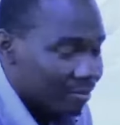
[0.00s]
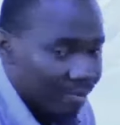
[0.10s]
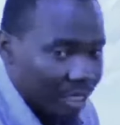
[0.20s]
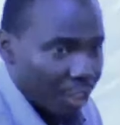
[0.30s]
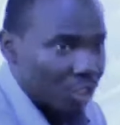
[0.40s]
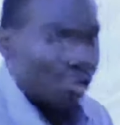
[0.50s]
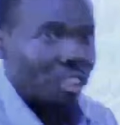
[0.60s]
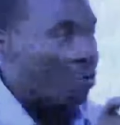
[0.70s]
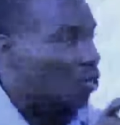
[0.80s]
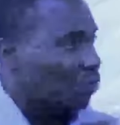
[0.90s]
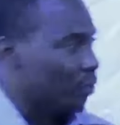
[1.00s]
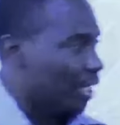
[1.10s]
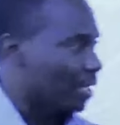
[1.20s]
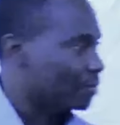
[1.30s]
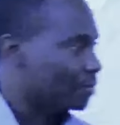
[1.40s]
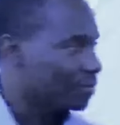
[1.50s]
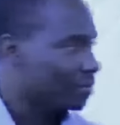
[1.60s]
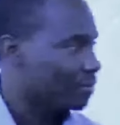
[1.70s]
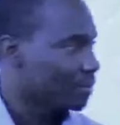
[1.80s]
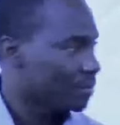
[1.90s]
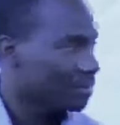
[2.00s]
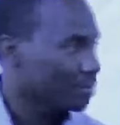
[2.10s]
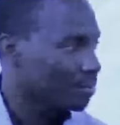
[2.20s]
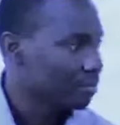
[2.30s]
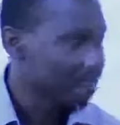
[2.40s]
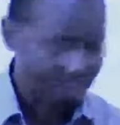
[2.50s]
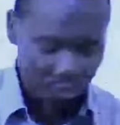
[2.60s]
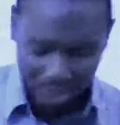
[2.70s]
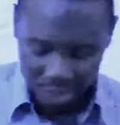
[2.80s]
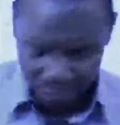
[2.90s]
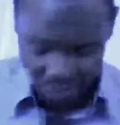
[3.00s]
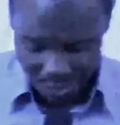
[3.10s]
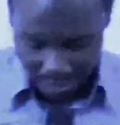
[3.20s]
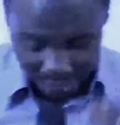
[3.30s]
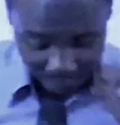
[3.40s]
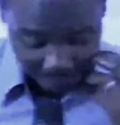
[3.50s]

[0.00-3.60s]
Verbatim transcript: It is not in God's will that you kiss frogs.